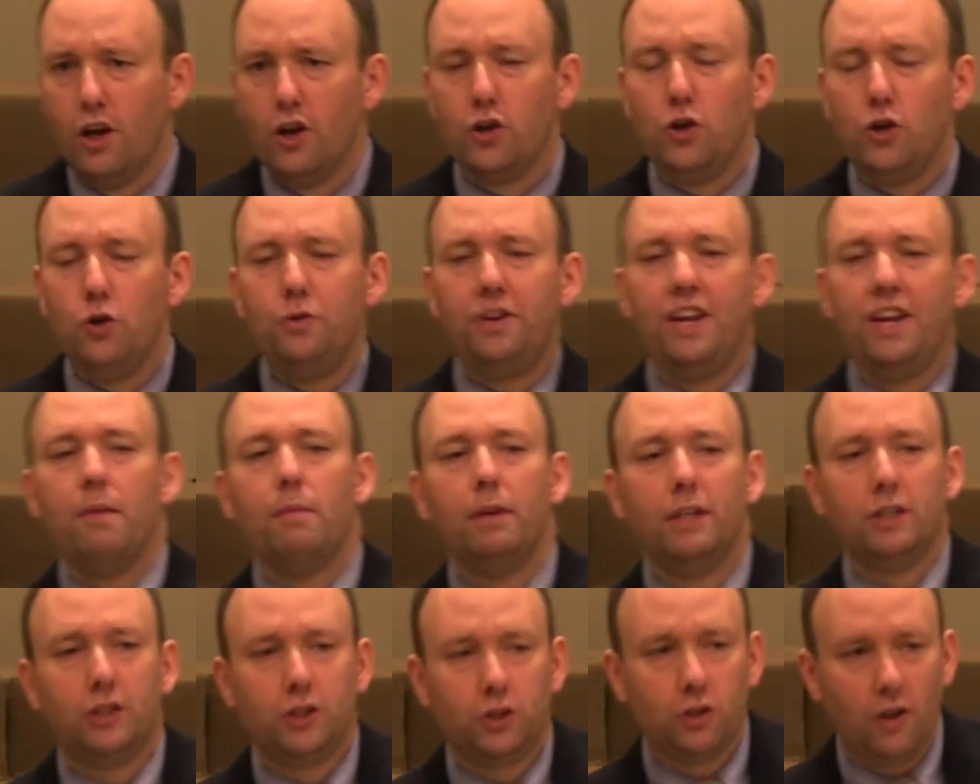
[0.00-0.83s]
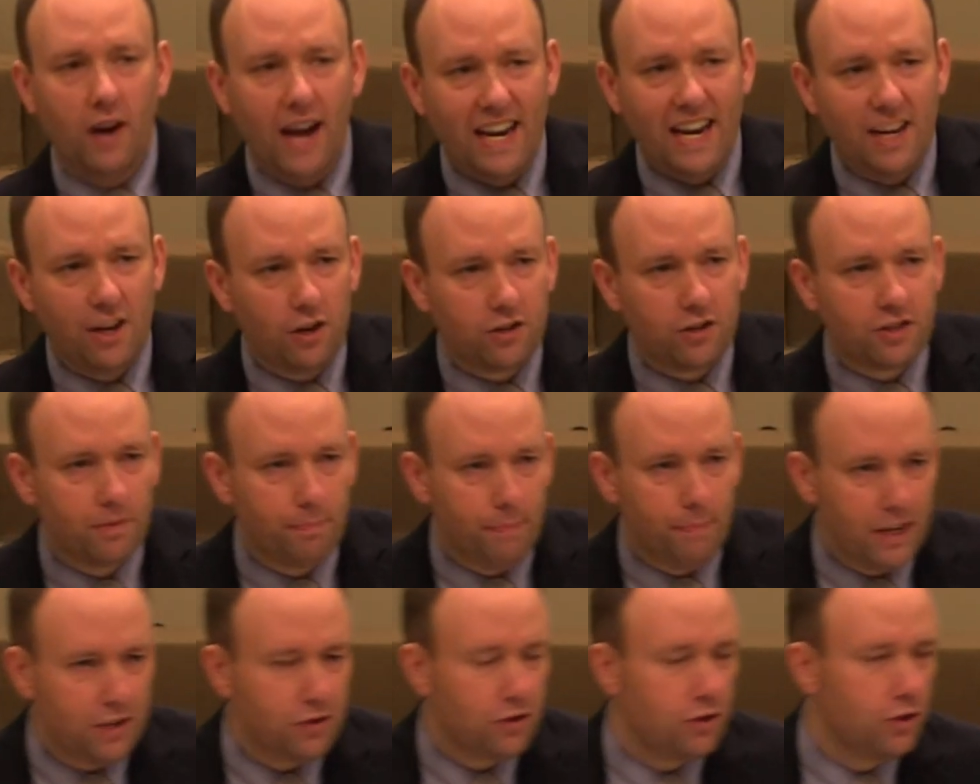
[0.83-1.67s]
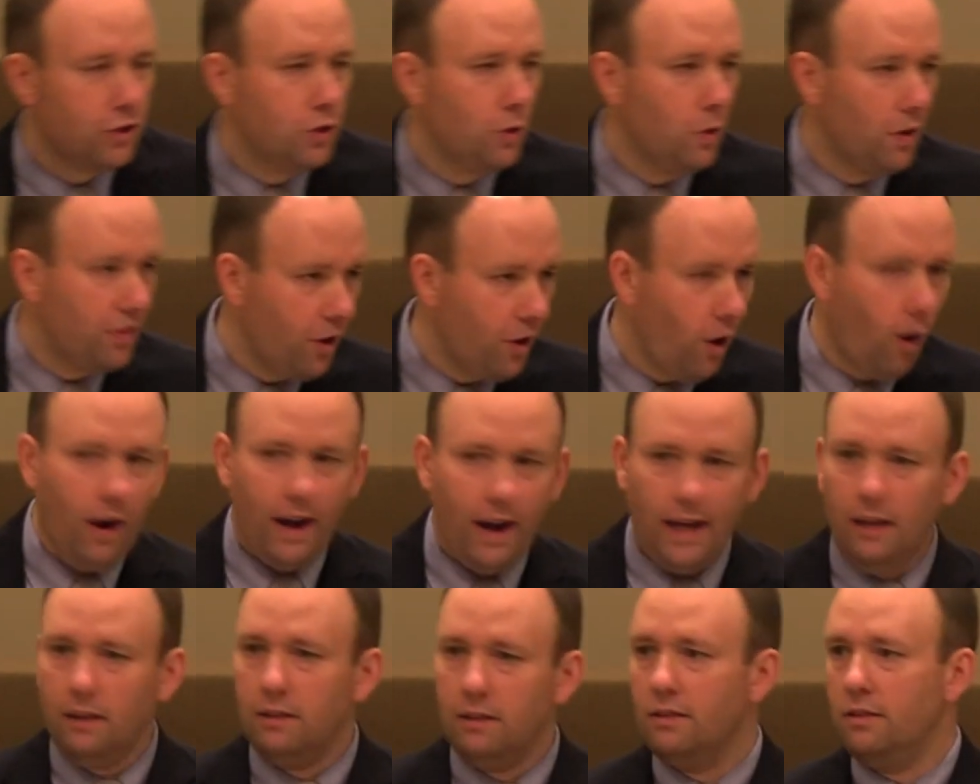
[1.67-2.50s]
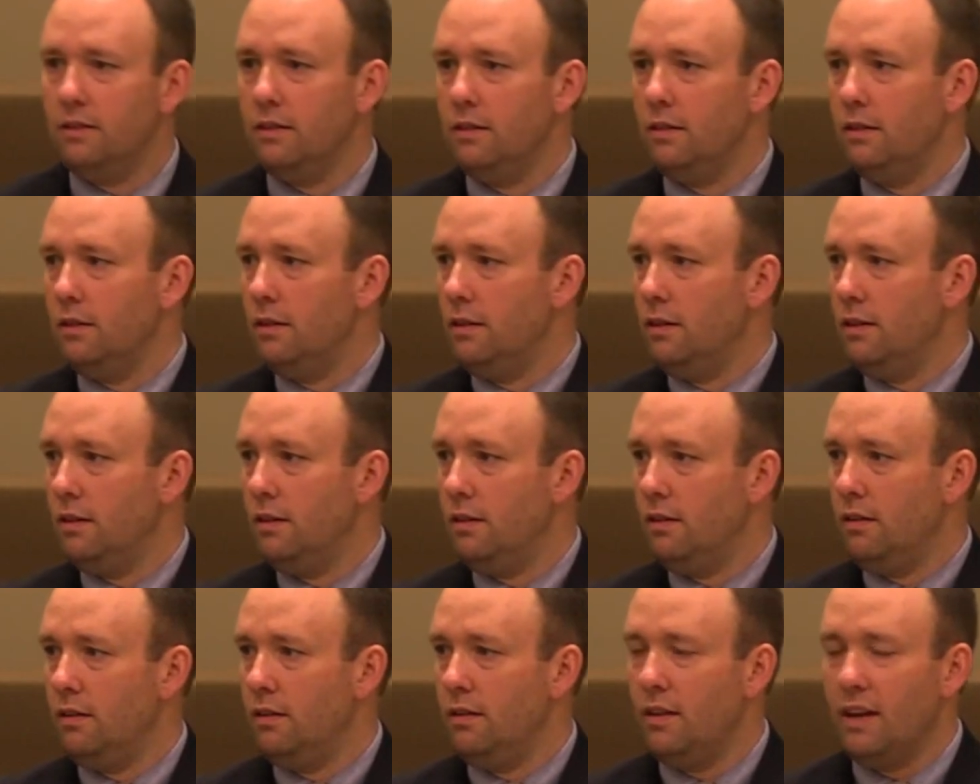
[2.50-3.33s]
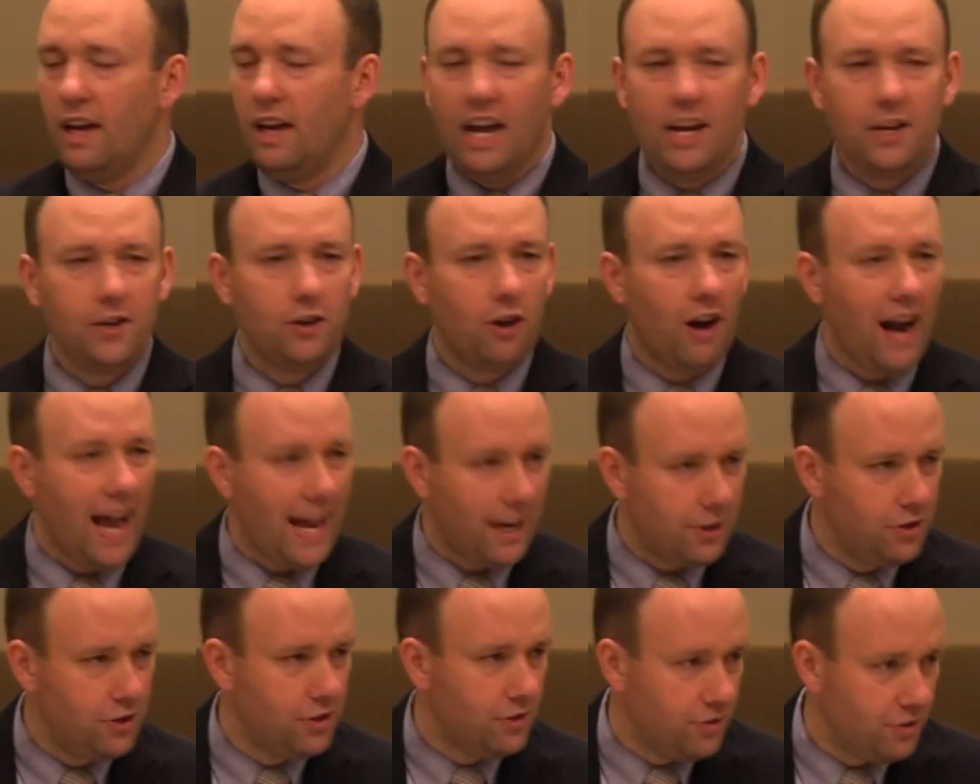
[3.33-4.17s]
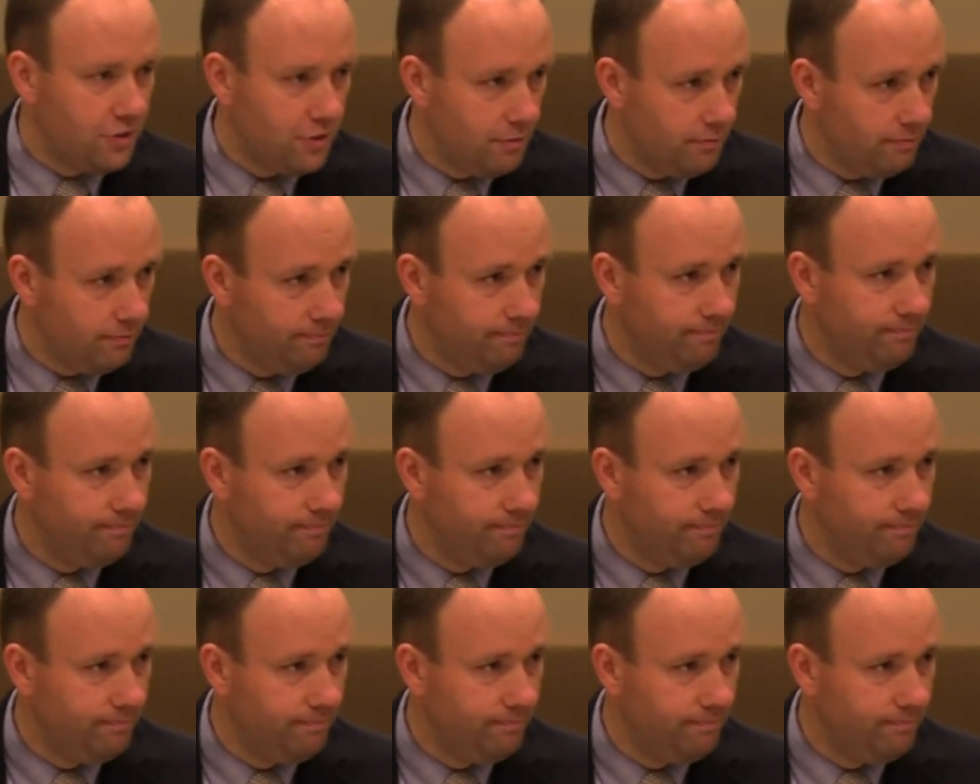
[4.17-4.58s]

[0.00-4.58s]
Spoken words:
you demonstrate your submission to authority in your actions.